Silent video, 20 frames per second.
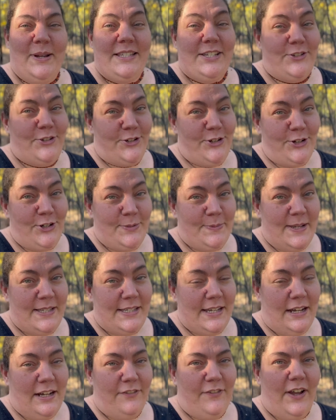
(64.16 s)
introduce
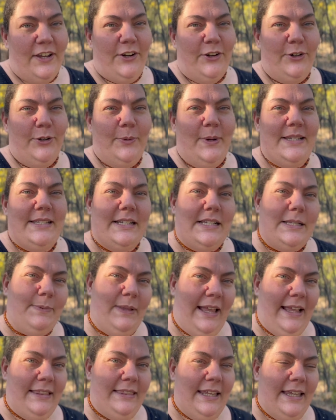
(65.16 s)
myself, I don't always
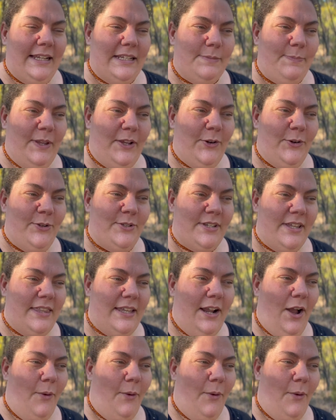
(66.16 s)
explain things because I think,